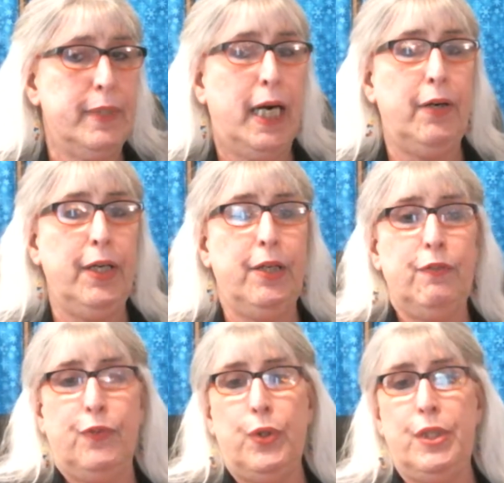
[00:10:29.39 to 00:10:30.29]
Our inner
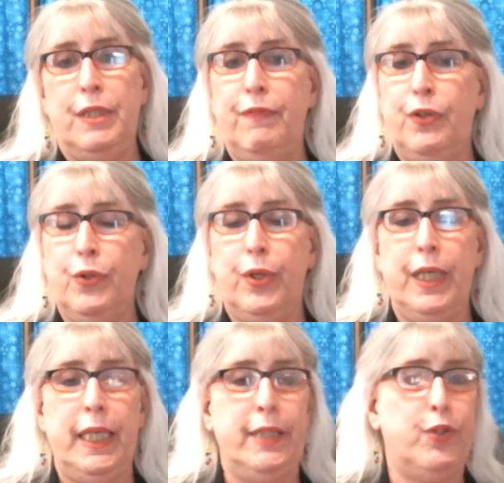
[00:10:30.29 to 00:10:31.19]
voice of
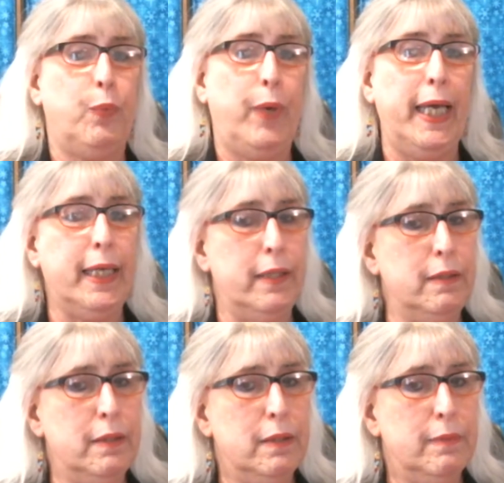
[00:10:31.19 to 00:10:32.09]
authority is
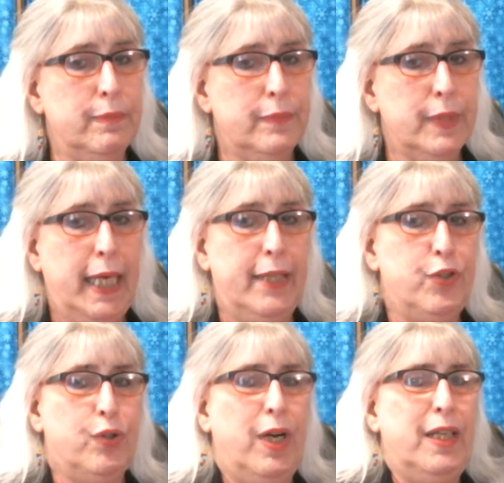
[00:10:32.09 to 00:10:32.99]
awakened and it
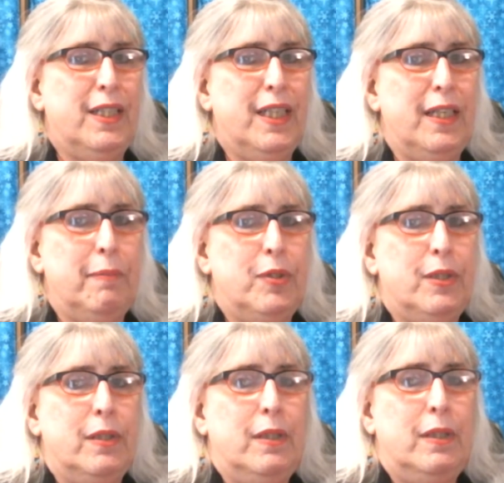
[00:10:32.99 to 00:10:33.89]

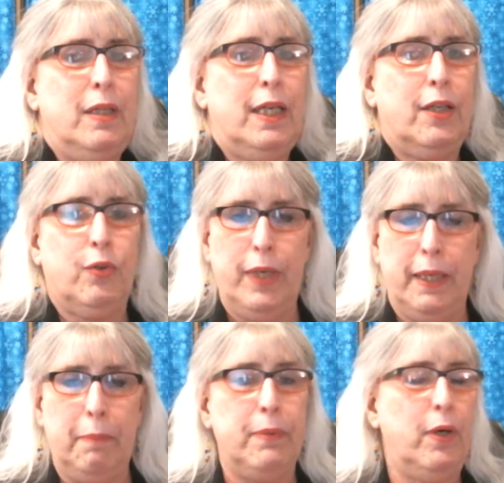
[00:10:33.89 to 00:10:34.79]
develops a
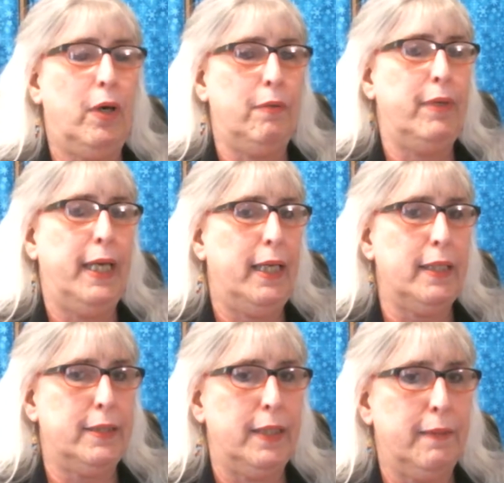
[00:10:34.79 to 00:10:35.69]
grip on
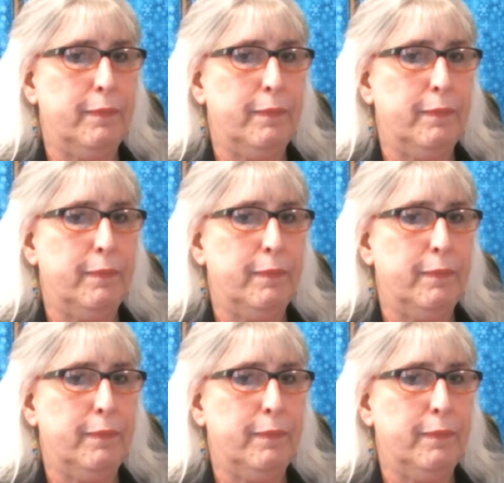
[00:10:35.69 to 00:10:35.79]
reality